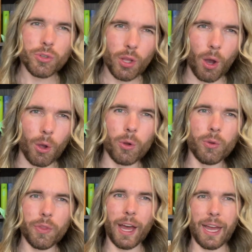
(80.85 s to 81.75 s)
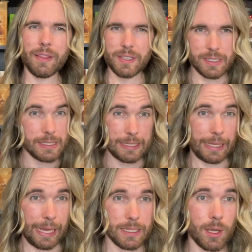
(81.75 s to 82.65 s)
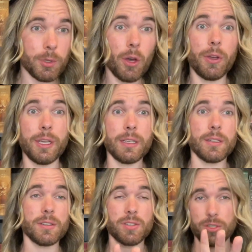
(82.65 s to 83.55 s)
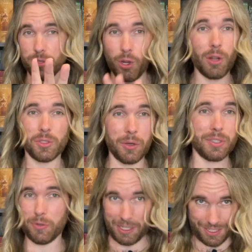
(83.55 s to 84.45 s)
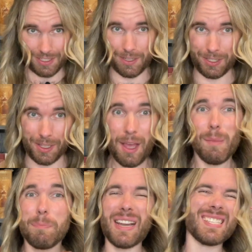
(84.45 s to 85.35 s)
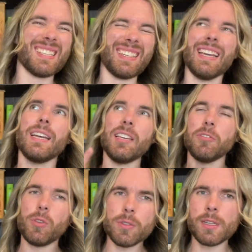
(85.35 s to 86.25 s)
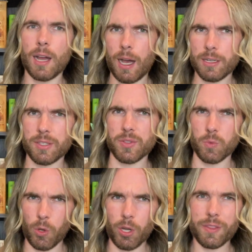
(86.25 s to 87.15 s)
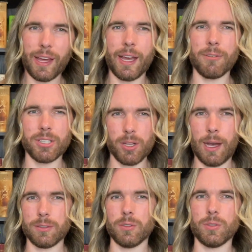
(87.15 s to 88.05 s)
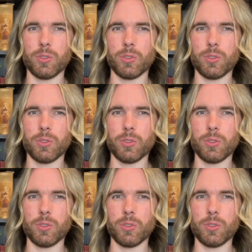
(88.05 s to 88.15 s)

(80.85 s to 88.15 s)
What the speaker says: know that this is the case. I'm going to not go into great detail here, but basically, if you use an artist's work, they are entitled